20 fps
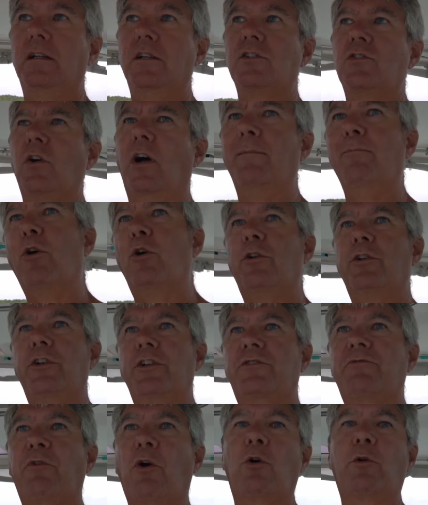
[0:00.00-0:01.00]
So I motored
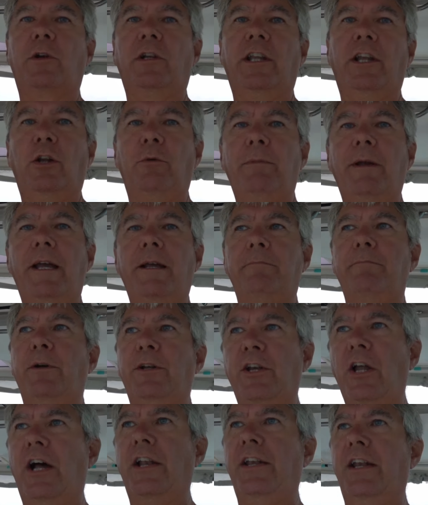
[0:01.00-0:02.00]
us forward a little bit,
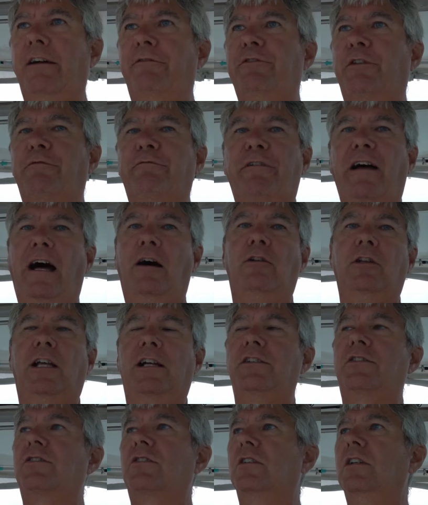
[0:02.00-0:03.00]
but not enough to foul
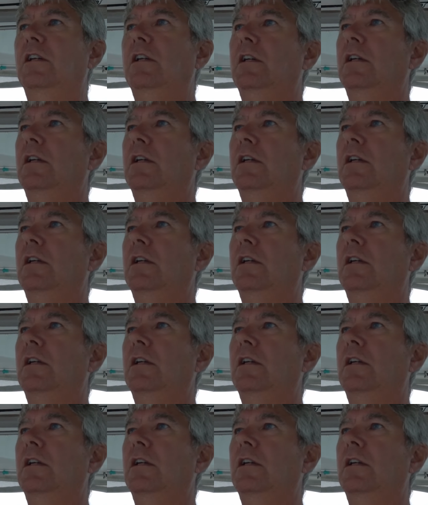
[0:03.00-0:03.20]
us.